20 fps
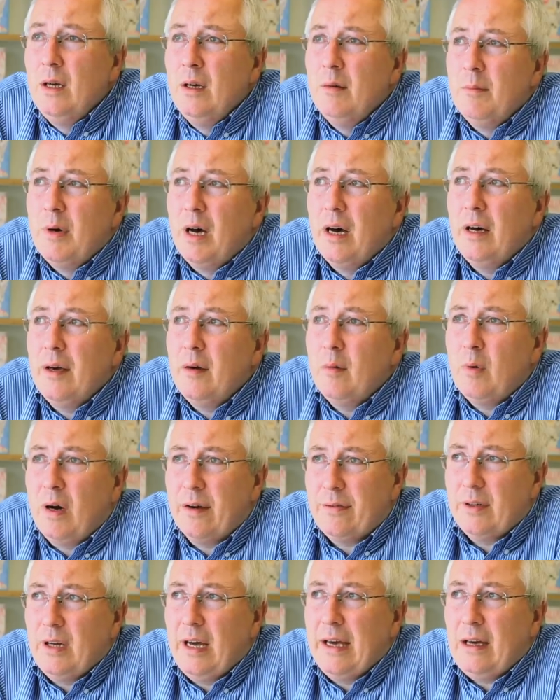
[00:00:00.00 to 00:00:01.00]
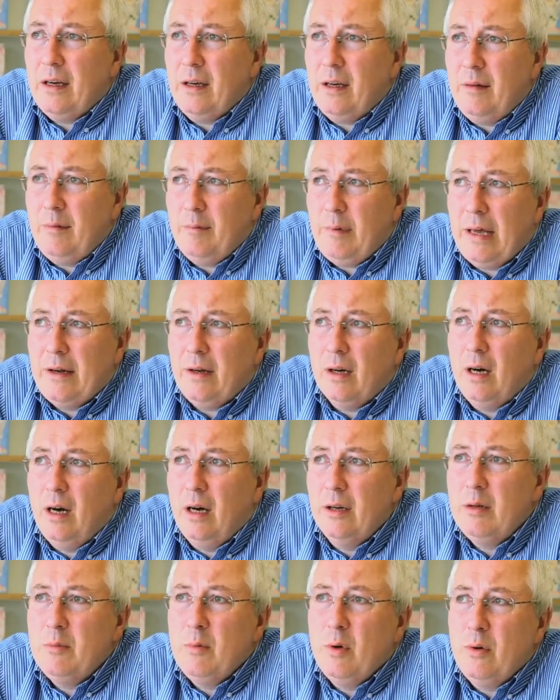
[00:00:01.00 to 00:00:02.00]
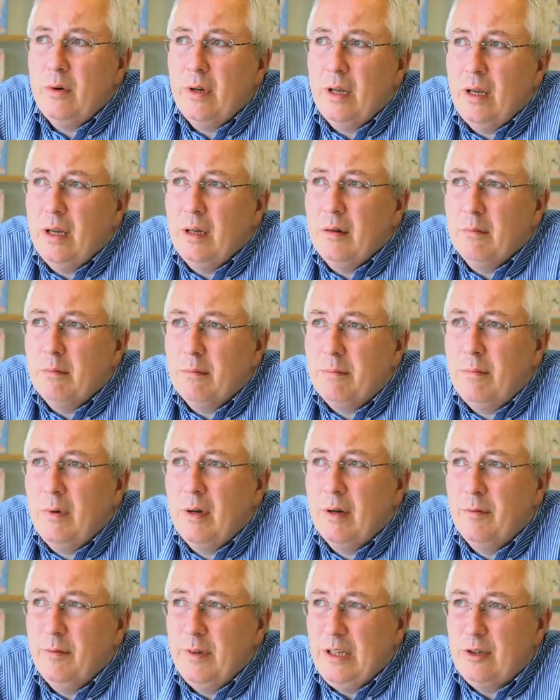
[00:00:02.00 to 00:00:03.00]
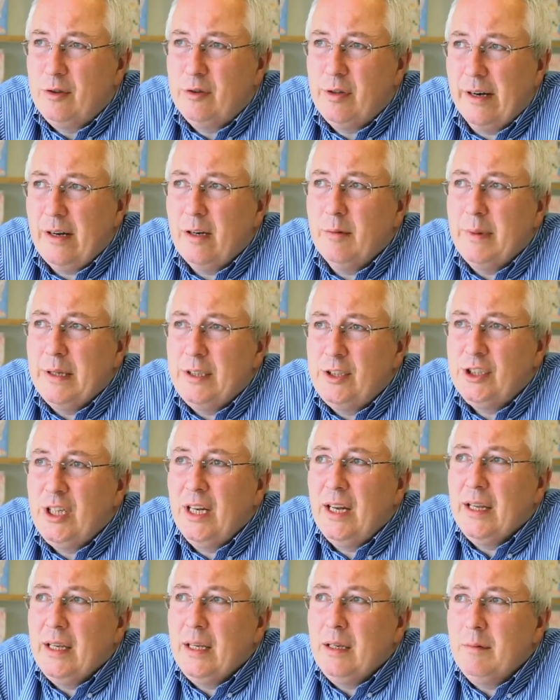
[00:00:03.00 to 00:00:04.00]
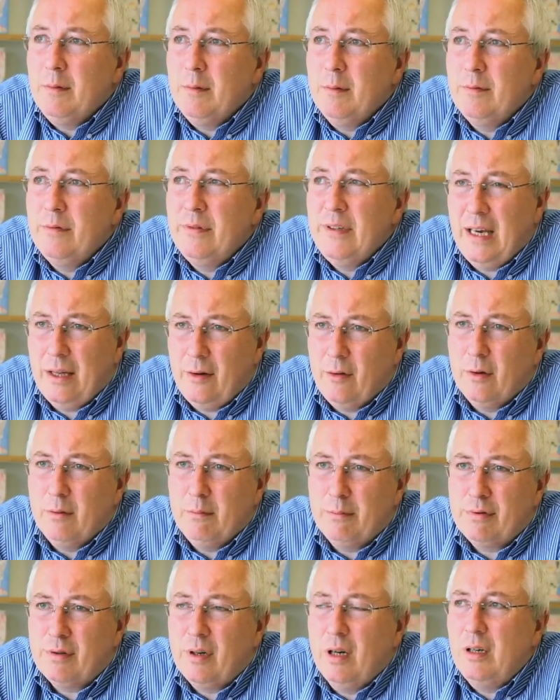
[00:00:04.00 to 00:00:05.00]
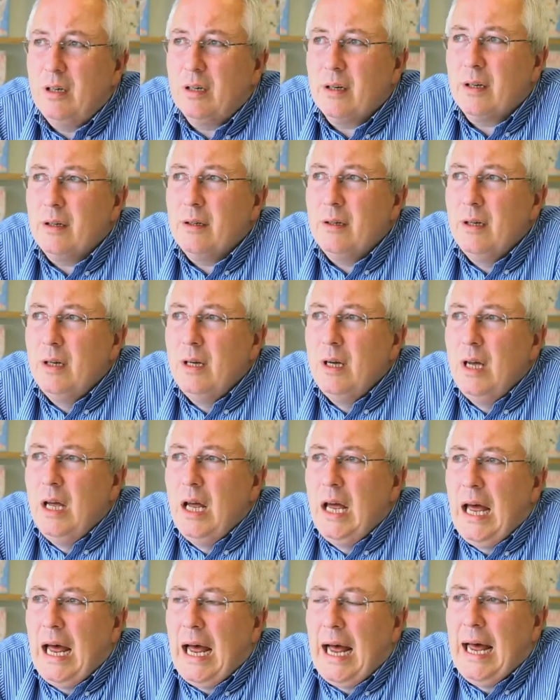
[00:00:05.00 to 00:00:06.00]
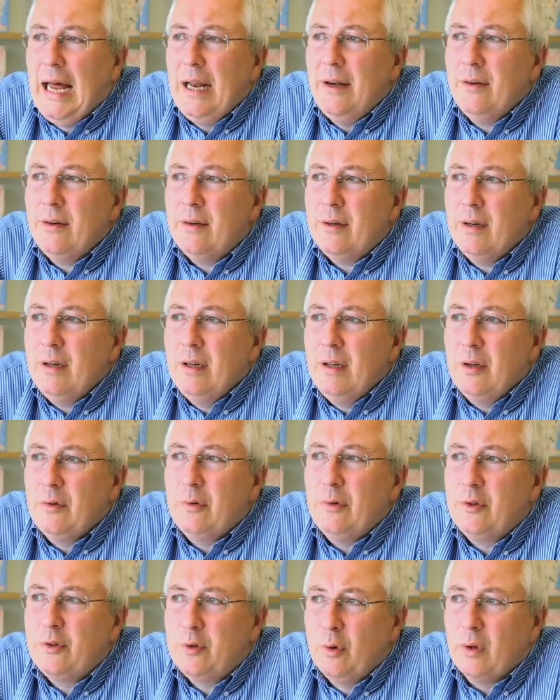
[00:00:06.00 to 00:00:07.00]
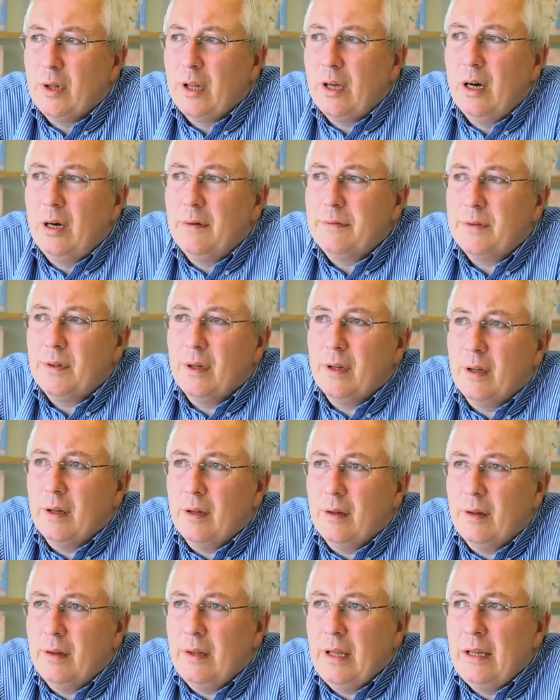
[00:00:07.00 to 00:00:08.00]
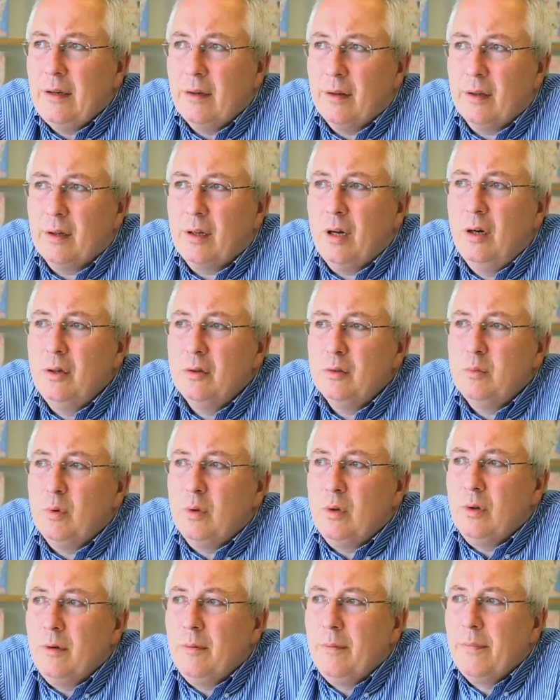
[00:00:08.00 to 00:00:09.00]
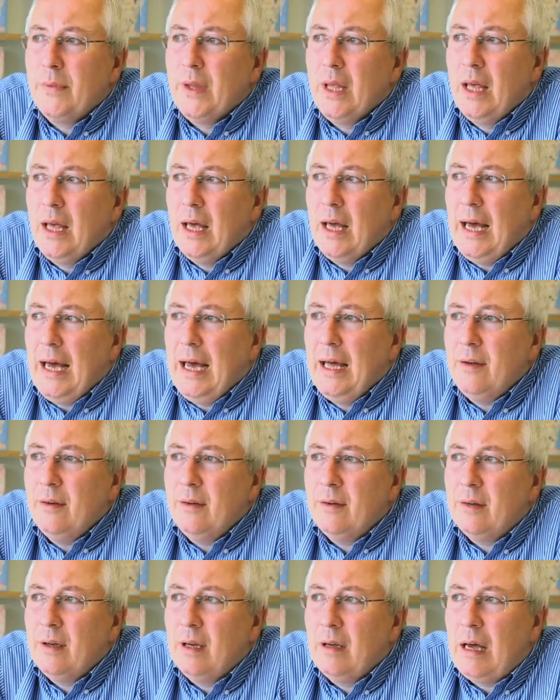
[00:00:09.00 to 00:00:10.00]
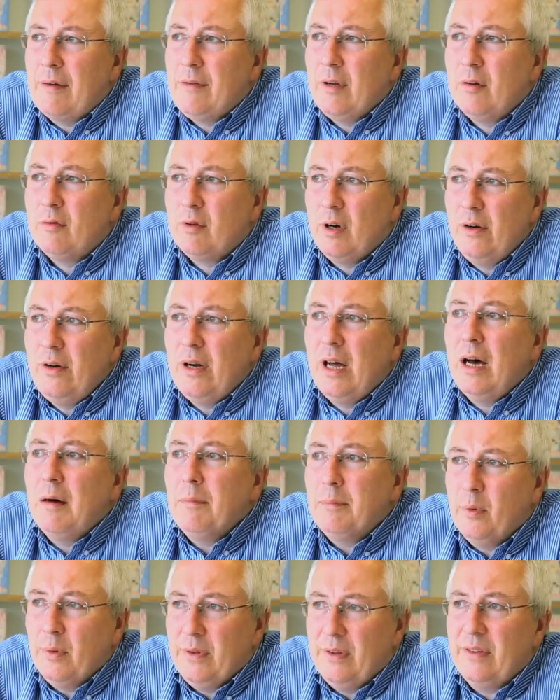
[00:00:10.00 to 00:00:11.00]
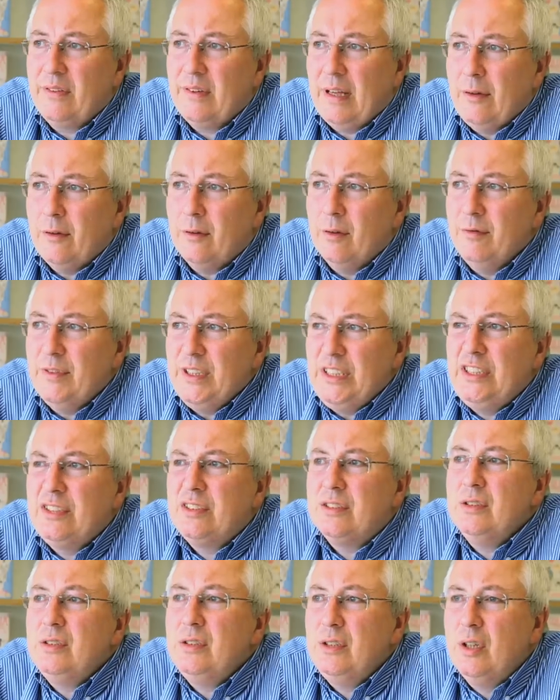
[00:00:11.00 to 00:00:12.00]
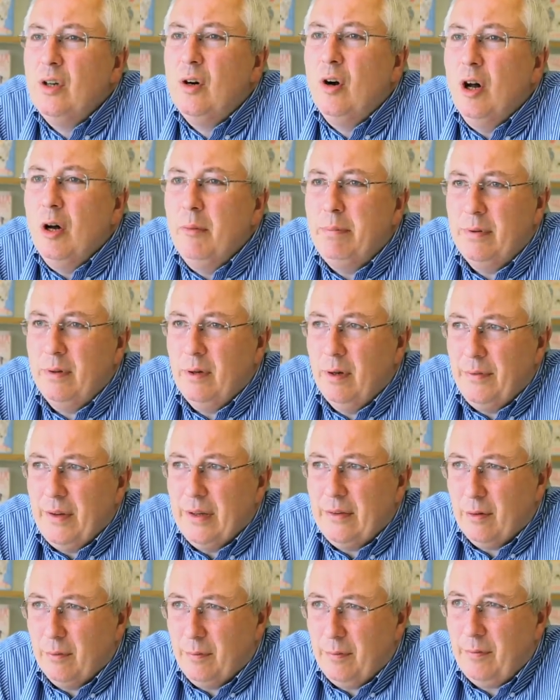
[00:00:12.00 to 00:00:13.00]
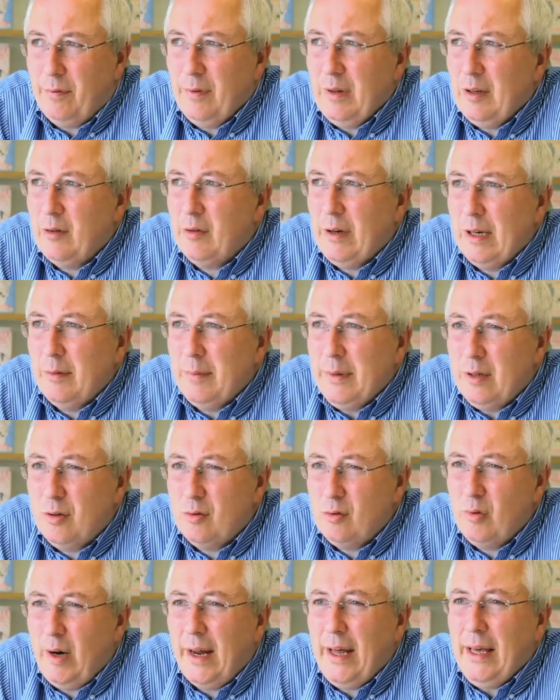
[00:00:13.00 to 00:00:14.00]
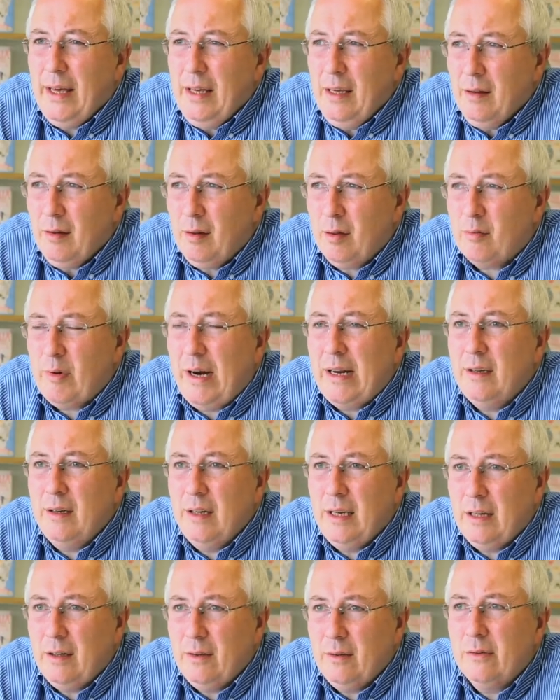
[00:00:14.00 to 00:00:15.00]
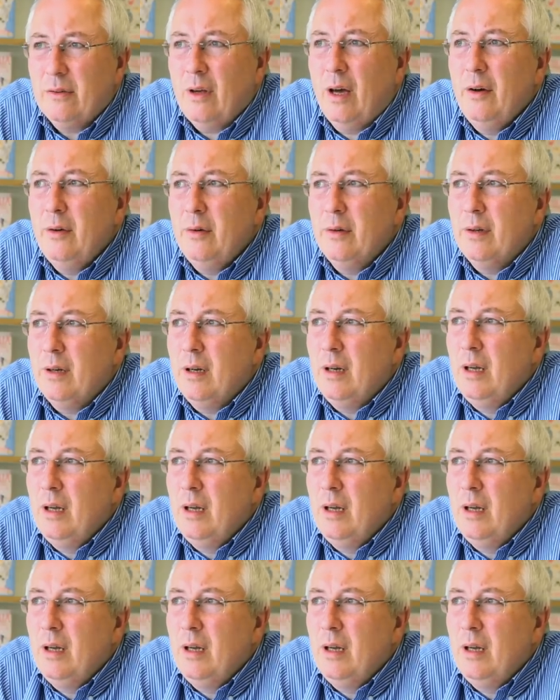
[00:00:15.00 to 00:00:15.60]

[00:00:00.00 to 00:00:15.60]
my wife and I had our honeymoon in an incredibly chilly Vienna and Prague. And this was shortly after the end of the Cold War. And having grown up with this sense of Eastern Europe, of this incredibly grey, threatening zone,